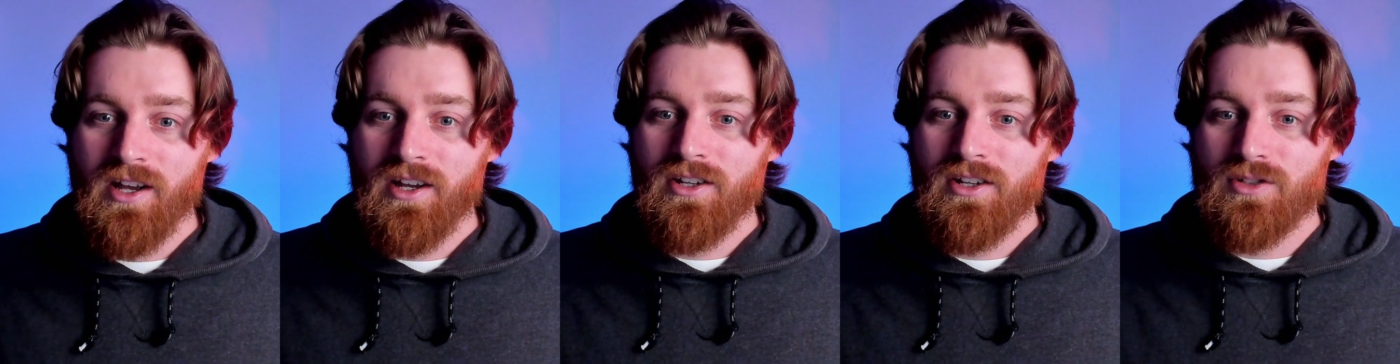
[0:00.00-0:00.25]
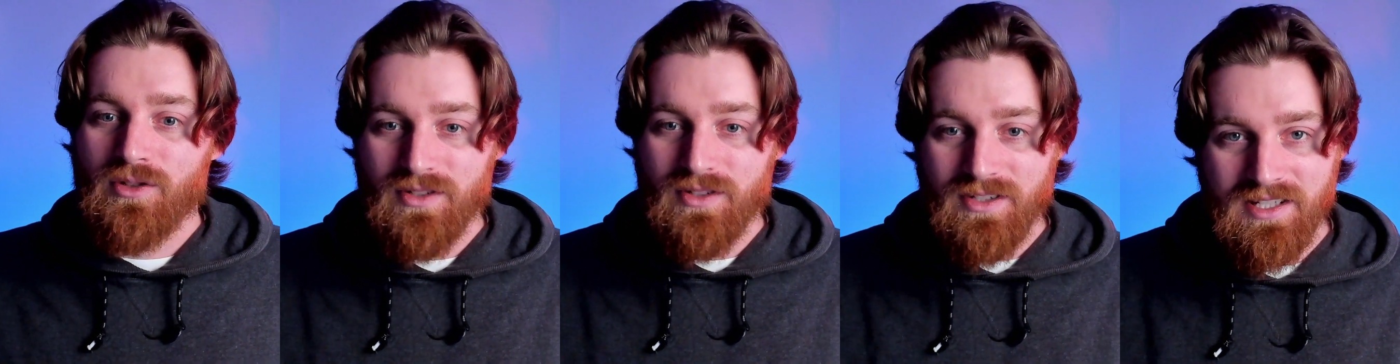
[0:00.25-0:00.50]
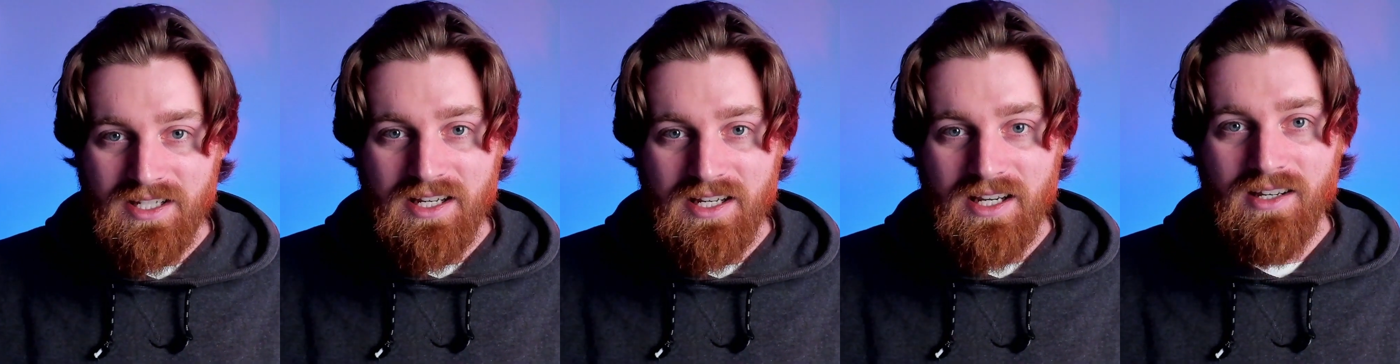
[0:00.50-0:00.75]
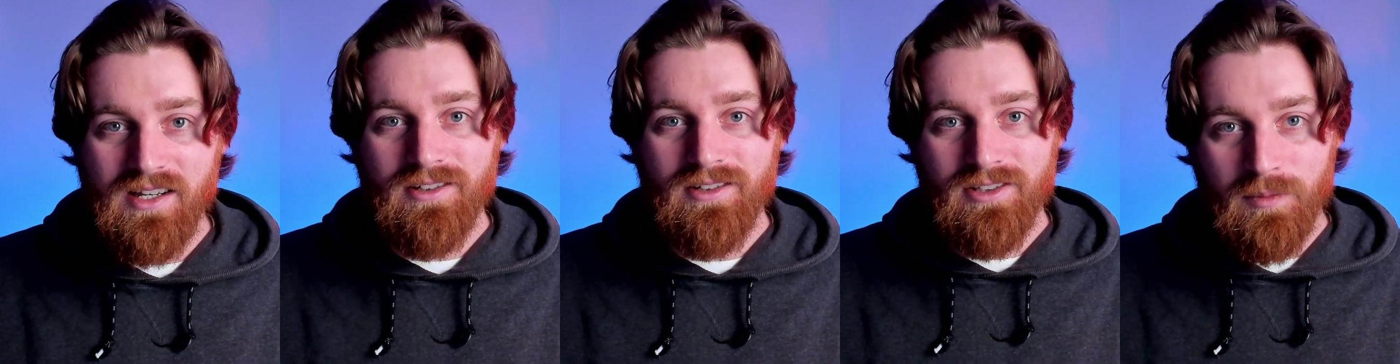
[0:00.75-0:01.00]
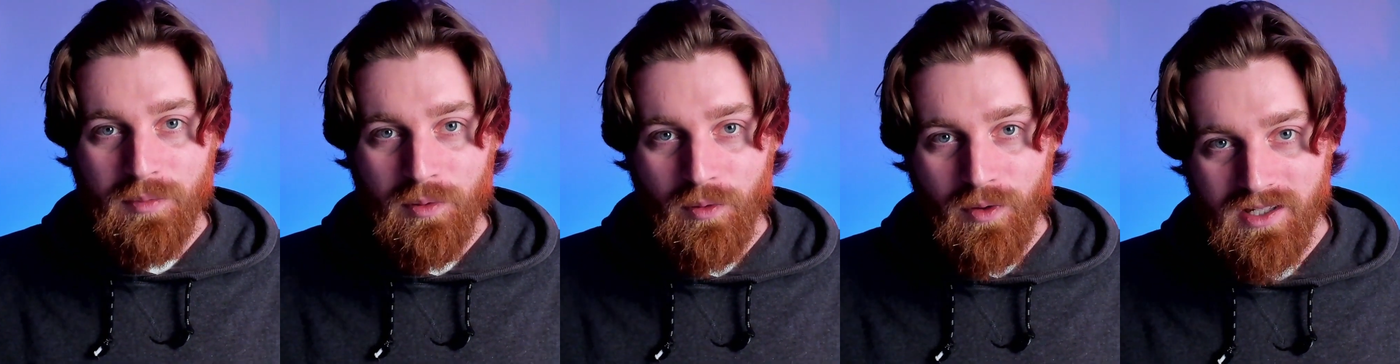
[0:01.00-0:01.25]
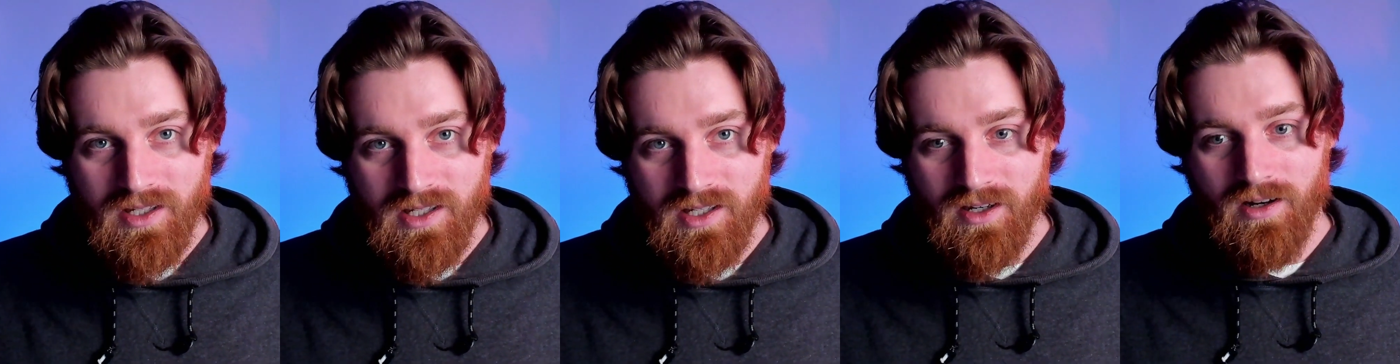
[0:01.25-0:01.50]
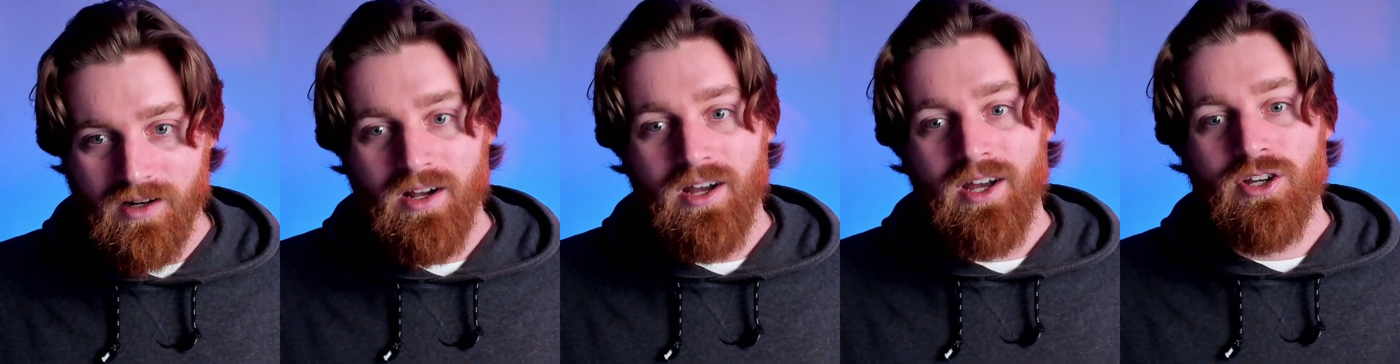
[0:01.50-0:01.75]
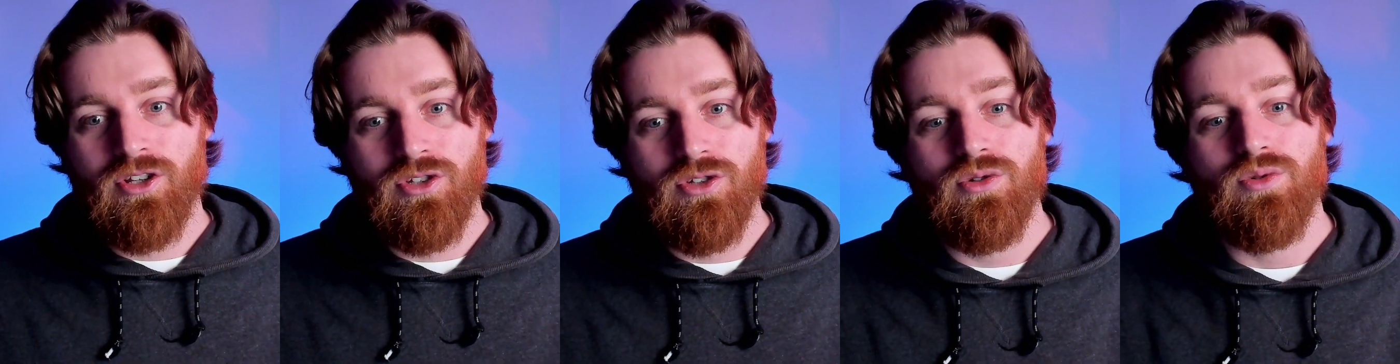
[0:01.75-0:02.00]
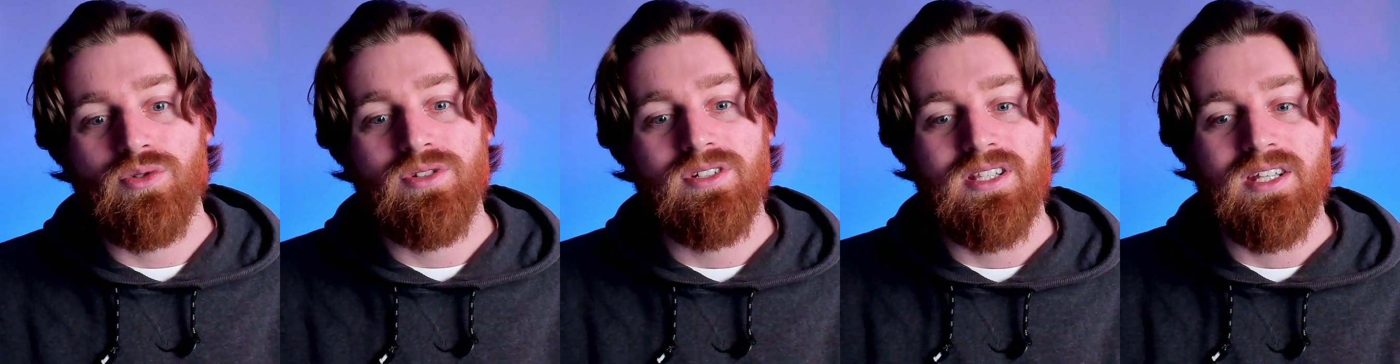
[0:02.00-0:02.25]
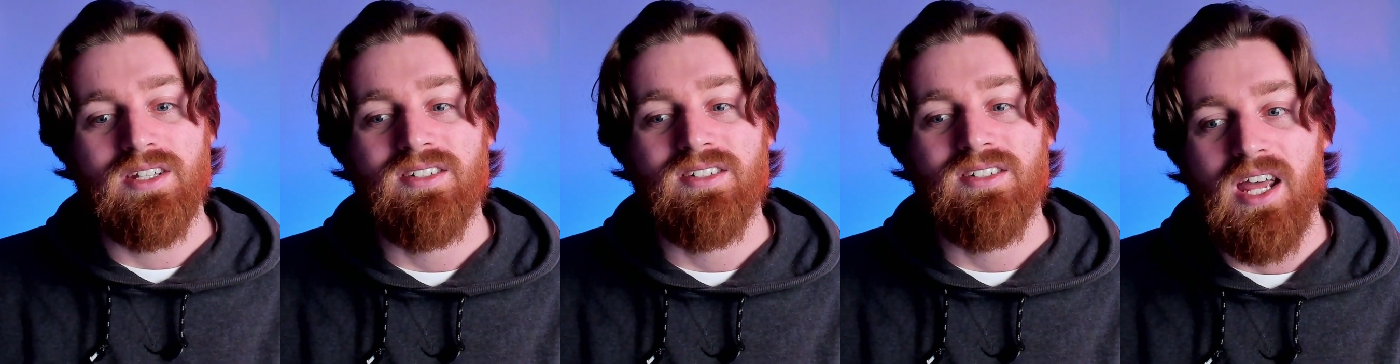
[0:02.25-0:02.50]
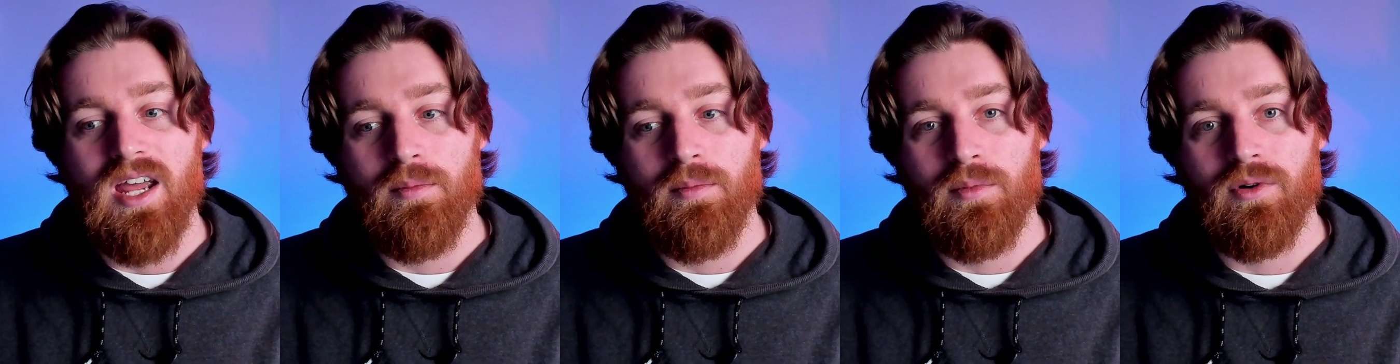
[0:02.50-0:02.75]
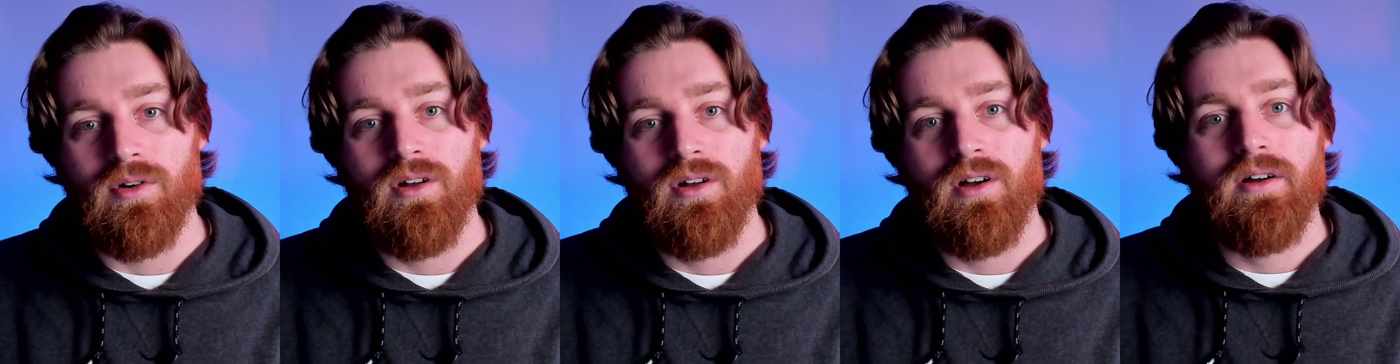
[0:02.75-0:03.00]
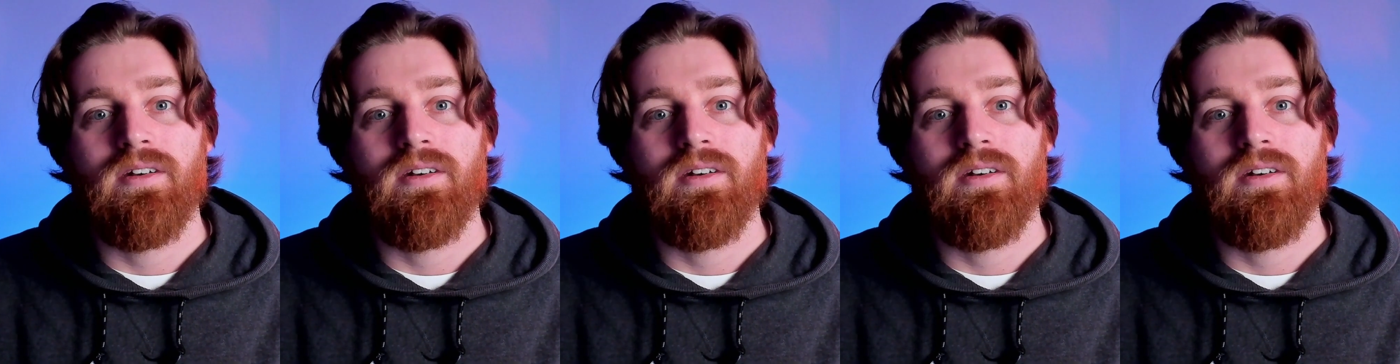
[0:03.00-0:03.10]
So you see the point here. Use this table